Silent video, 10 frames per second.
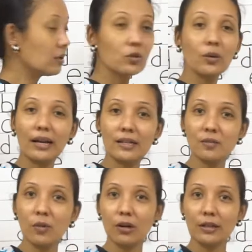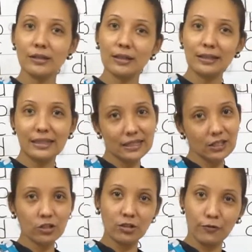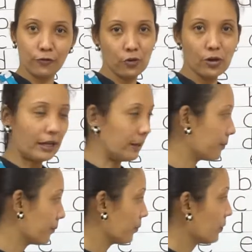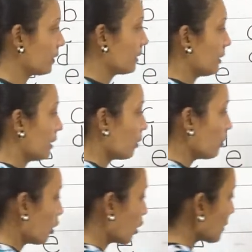to write small letter E on your 4 line? Now, you are not